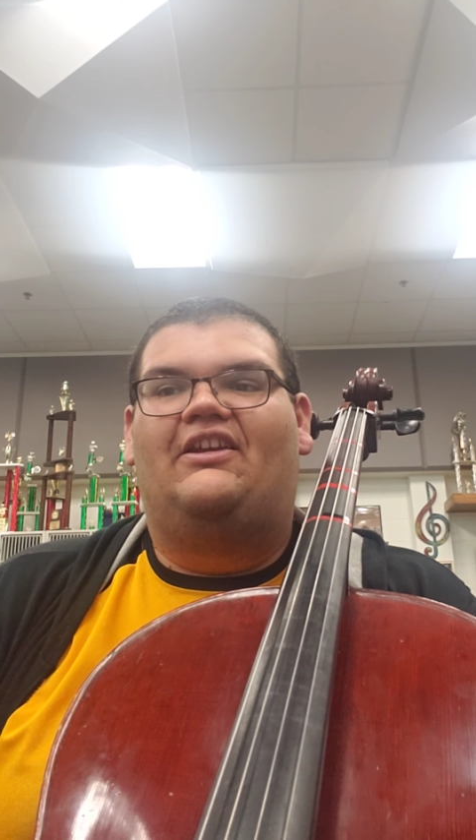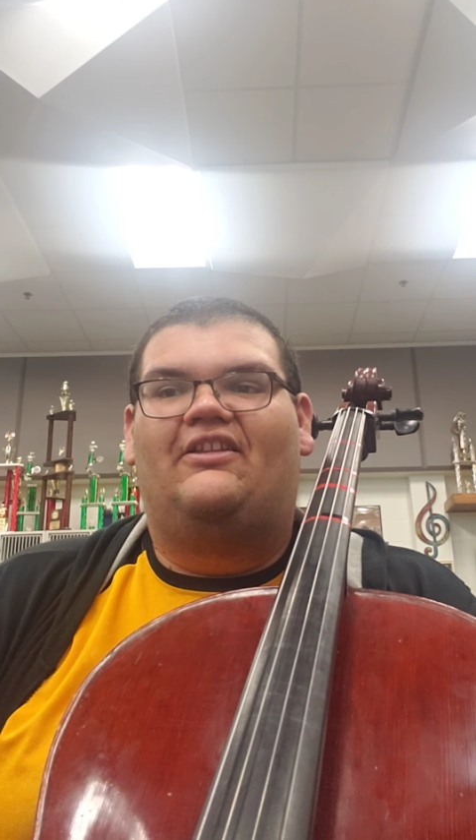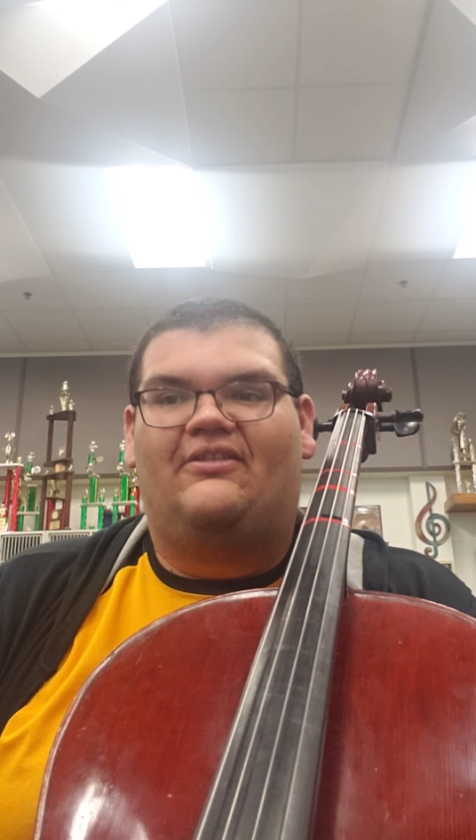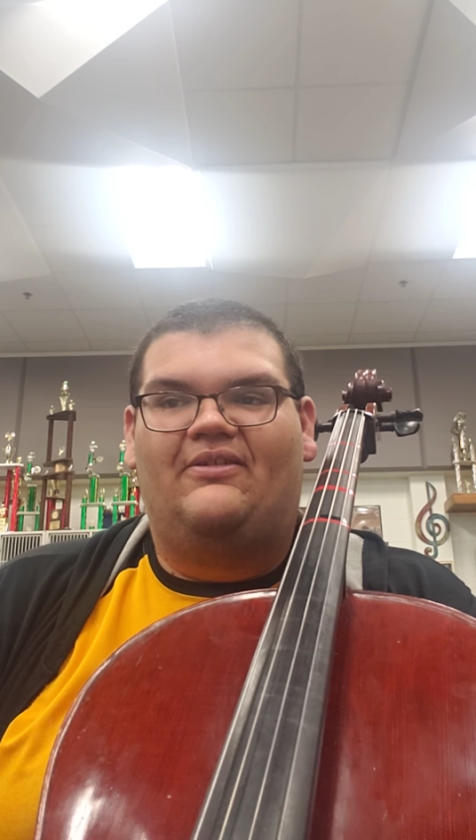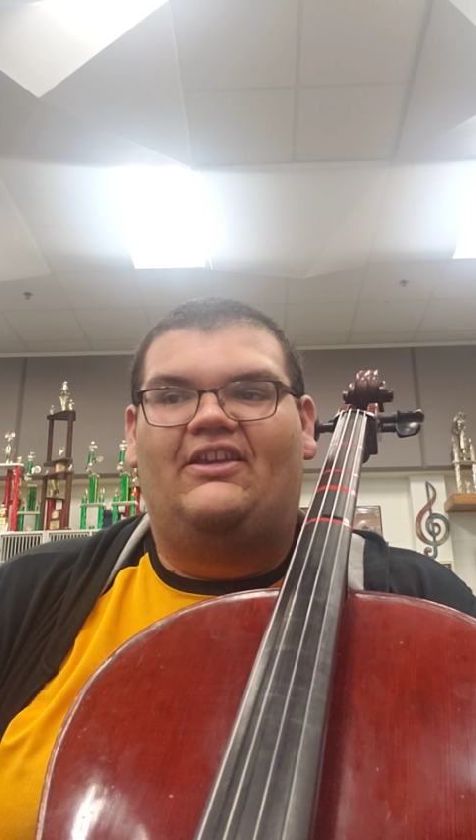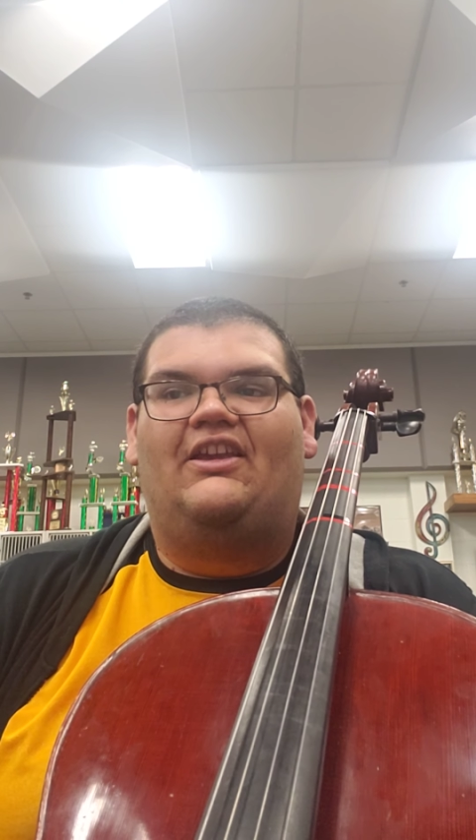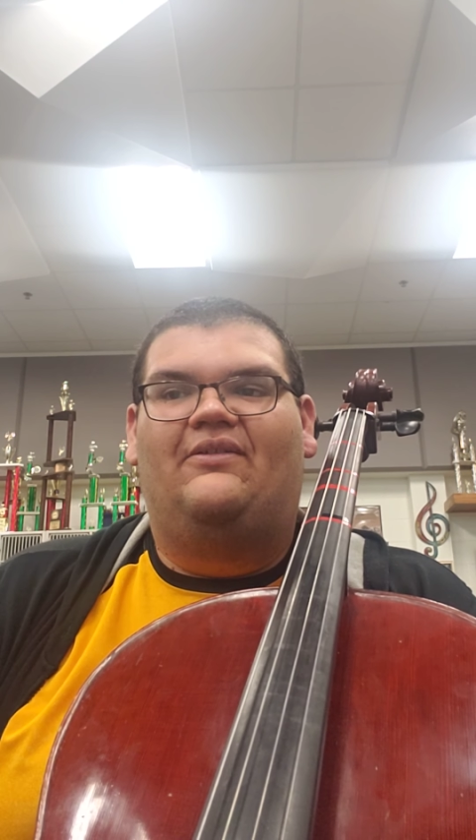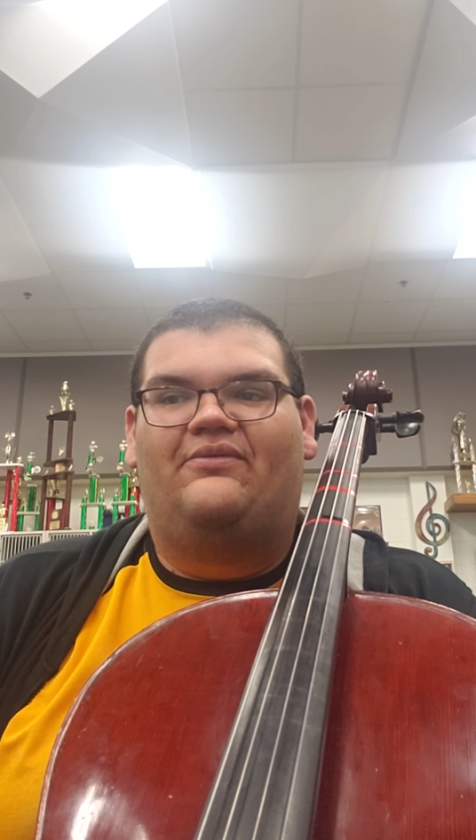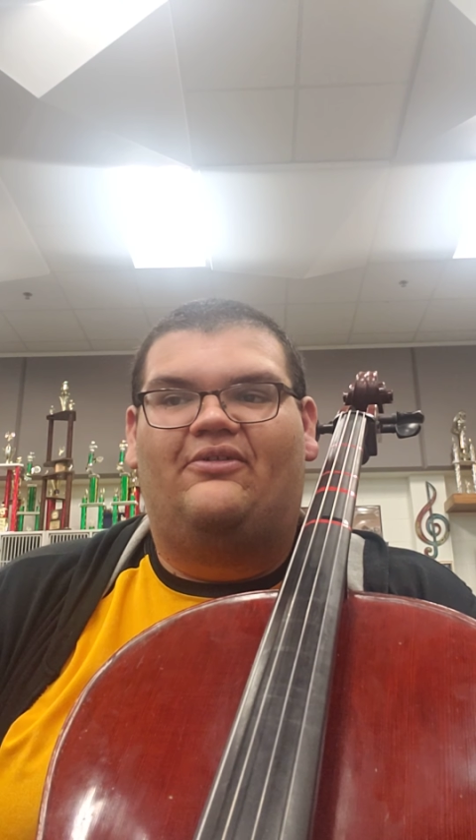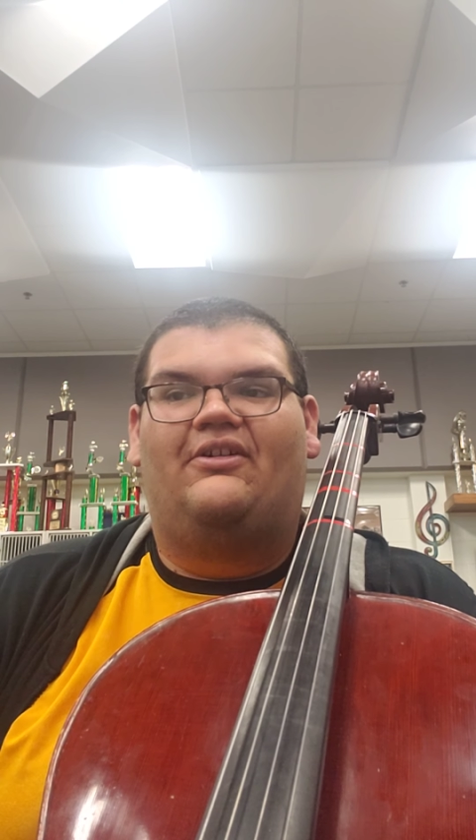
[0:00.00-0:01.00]
and 3
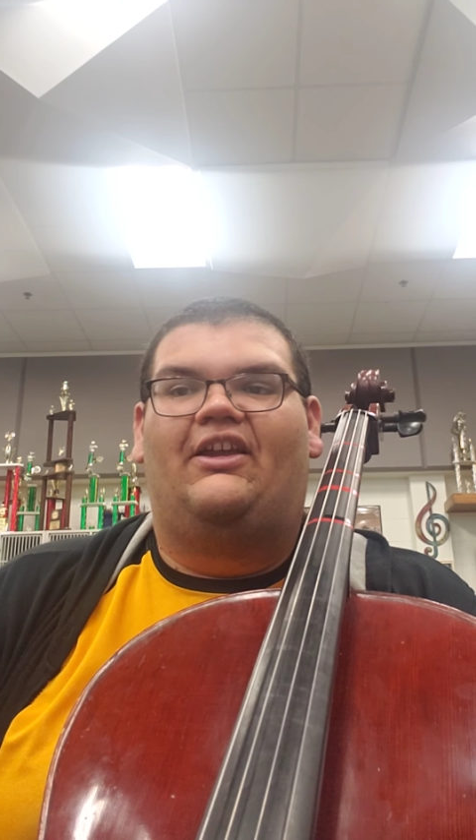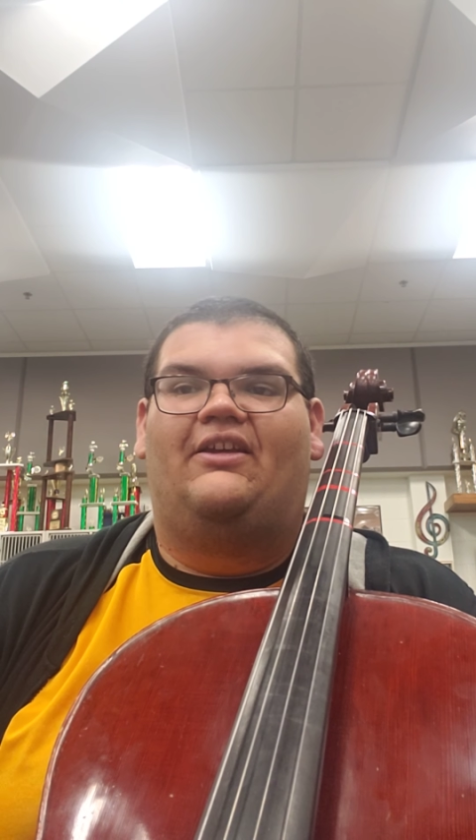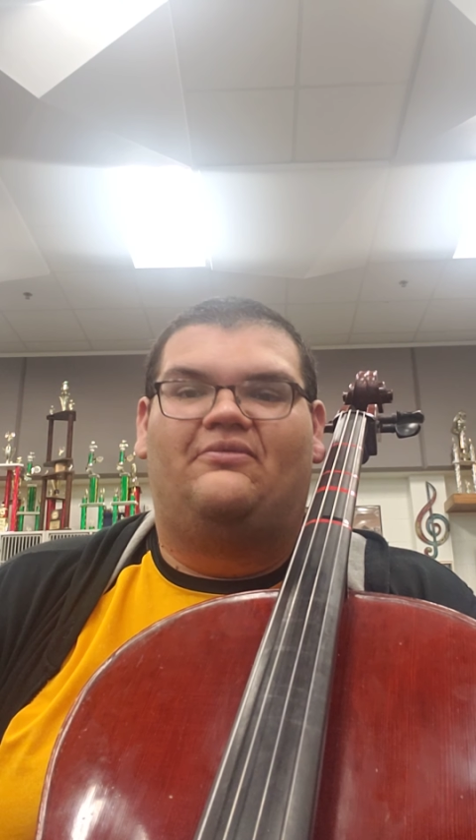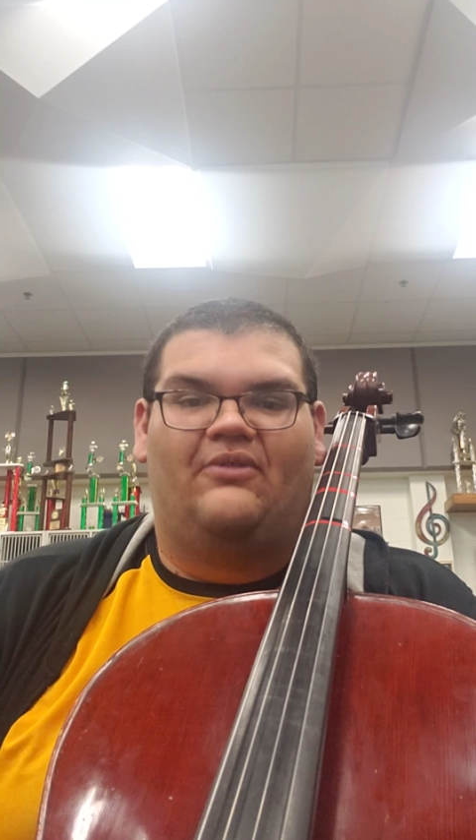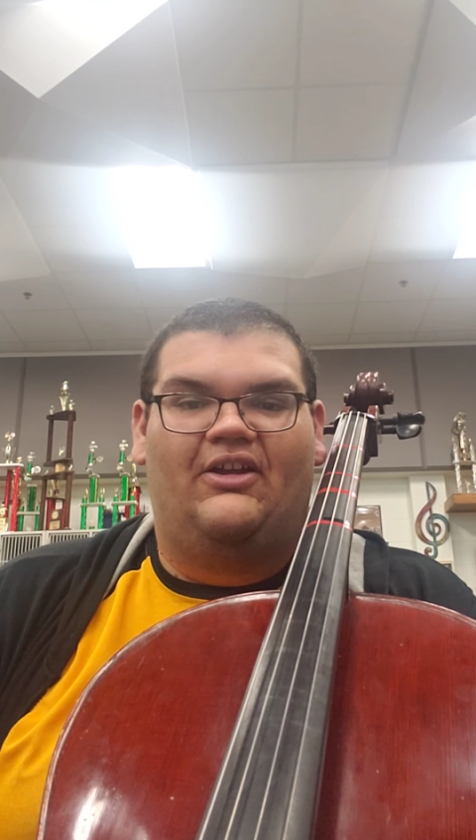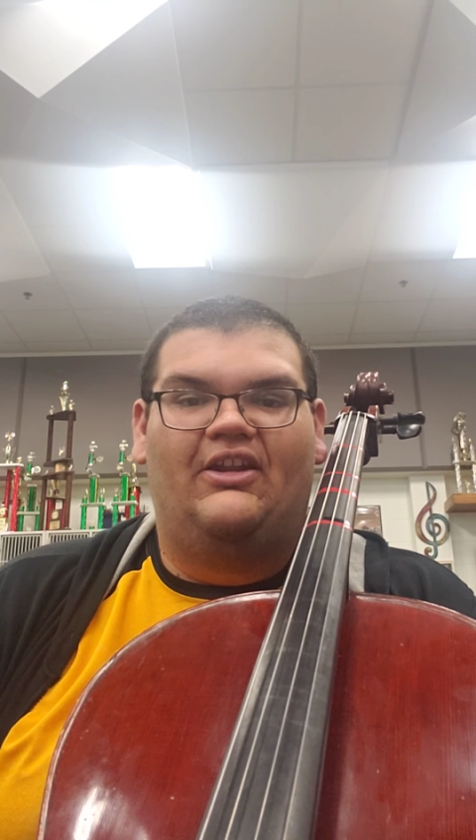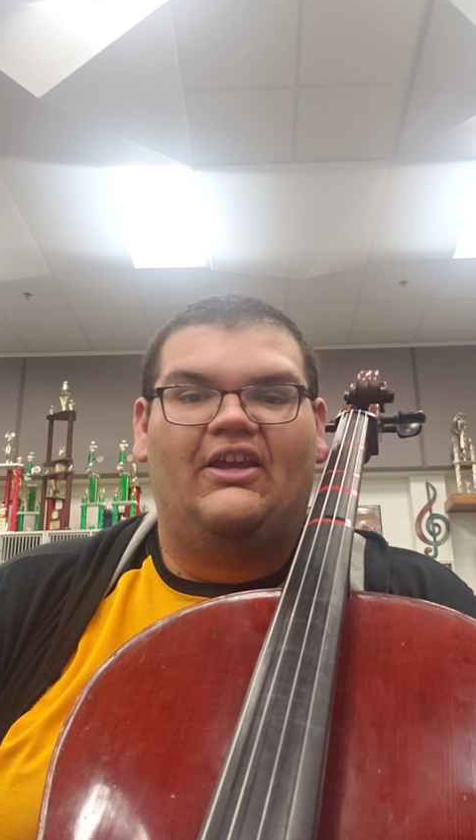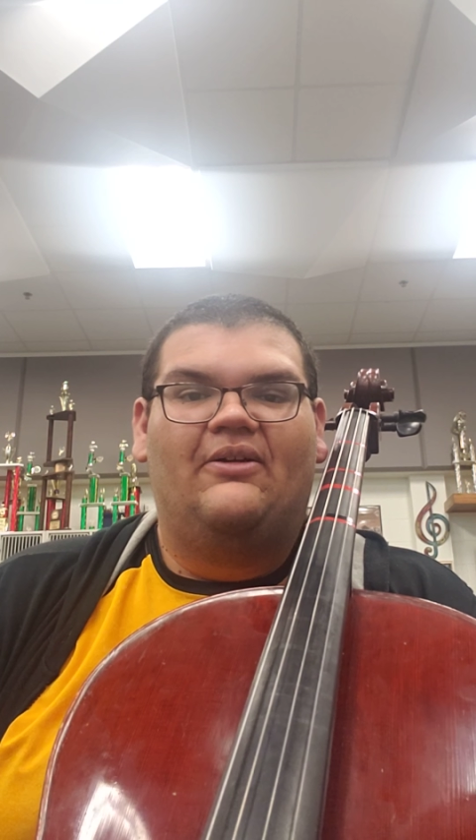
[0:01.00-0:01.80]
and 4 and 1,